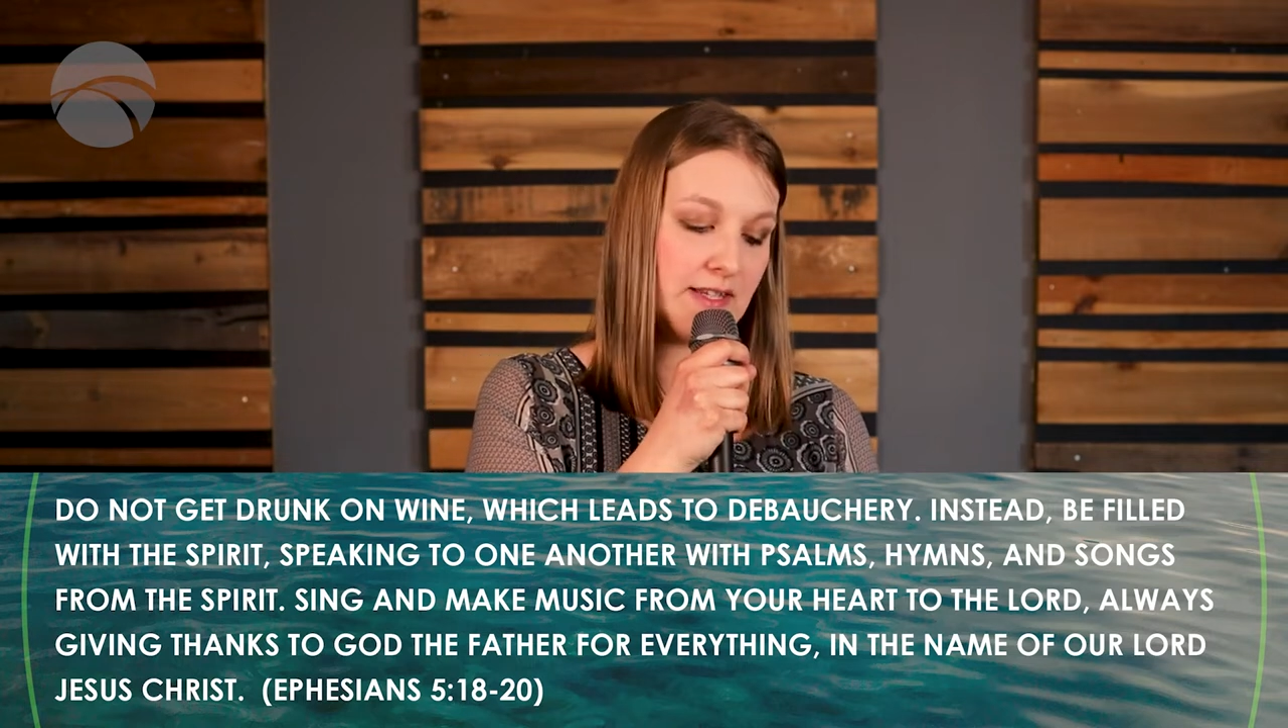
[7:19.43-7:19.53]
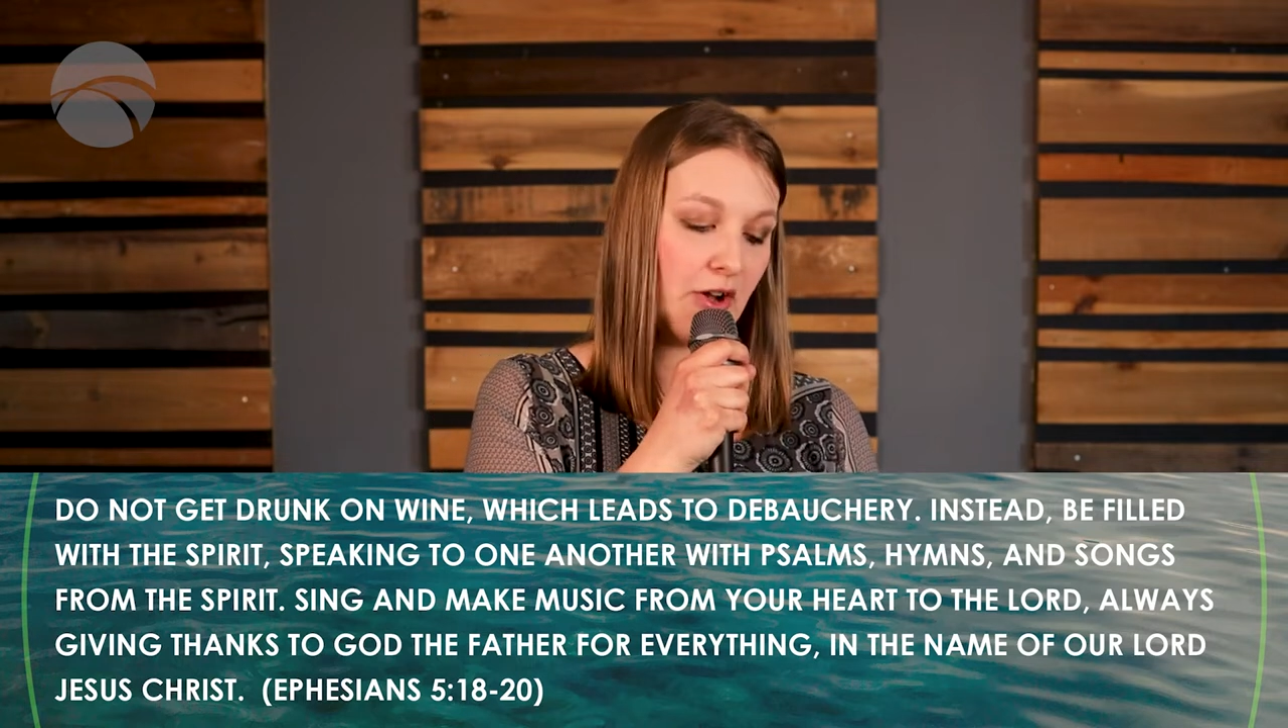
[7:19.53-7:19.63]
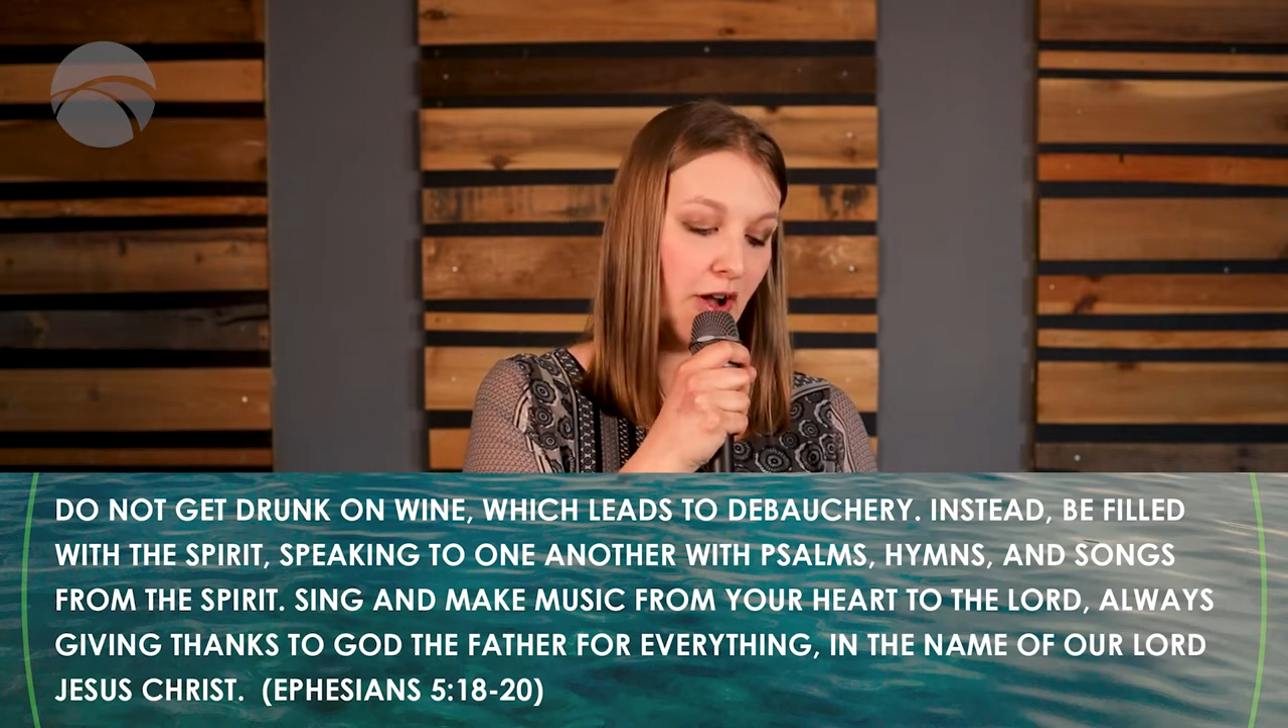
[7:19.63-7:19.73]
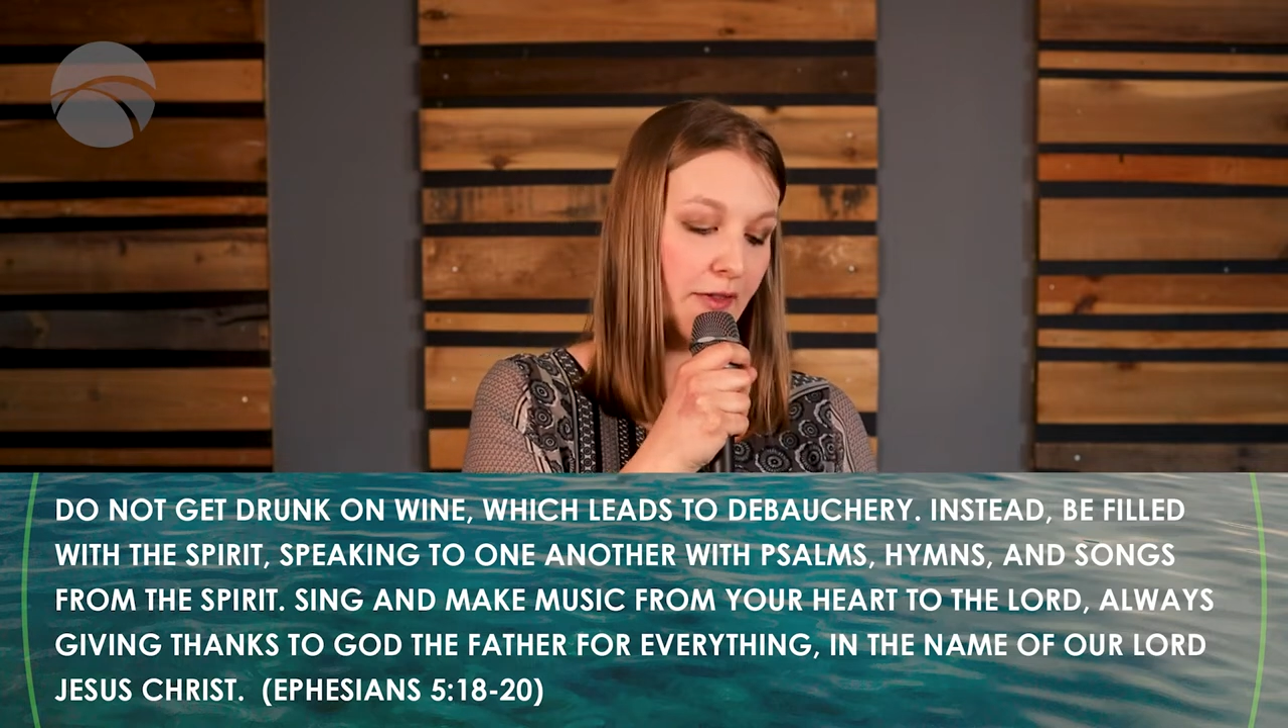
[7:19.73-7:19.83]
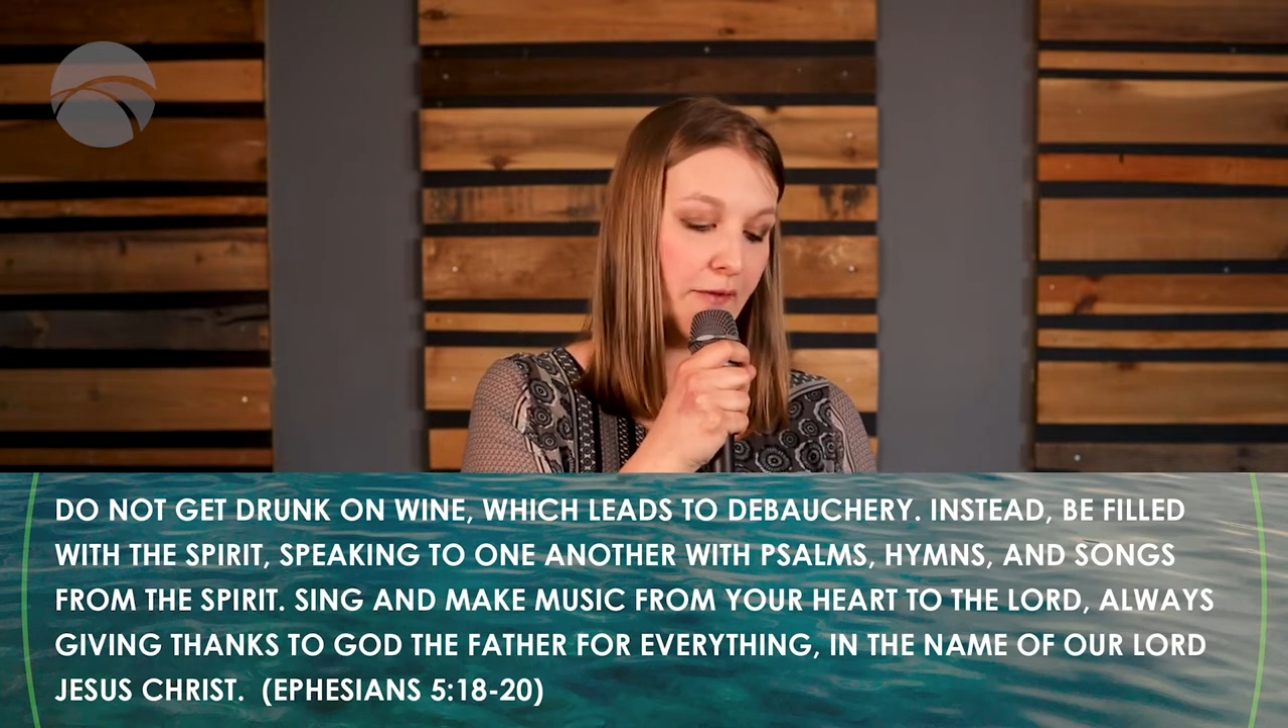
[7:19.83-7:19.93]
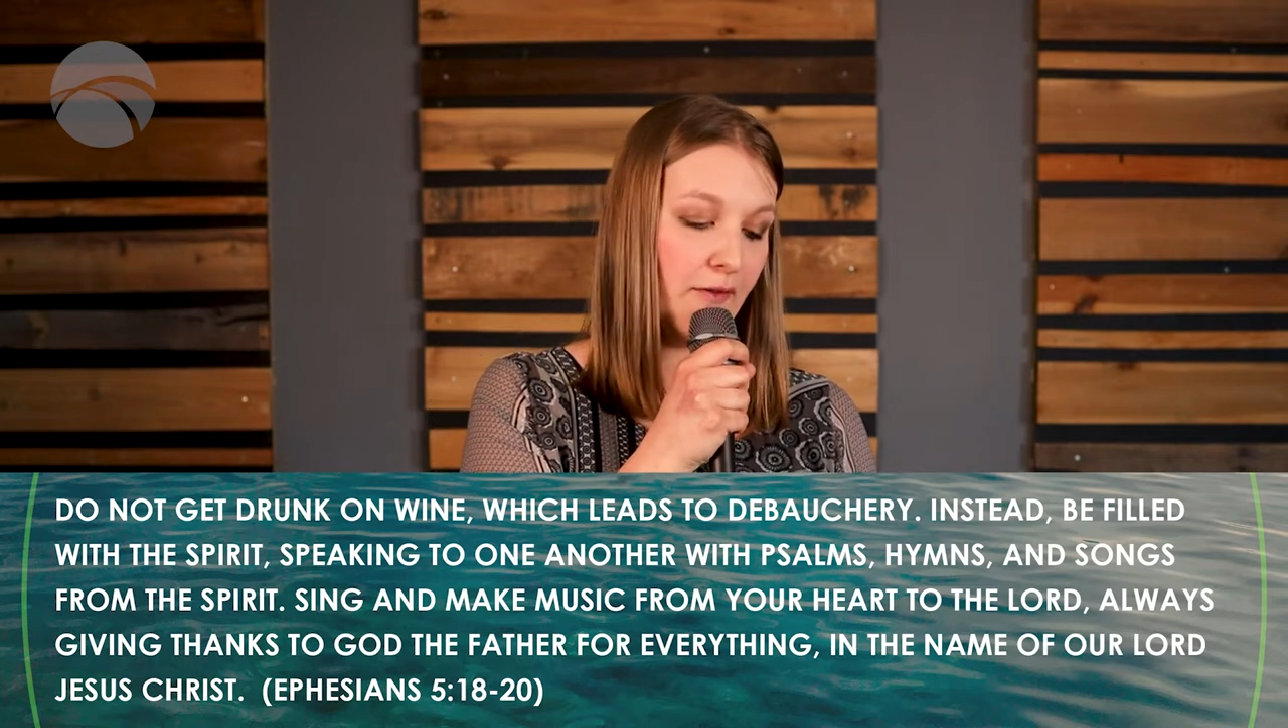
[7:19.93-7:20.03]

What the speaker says: to God the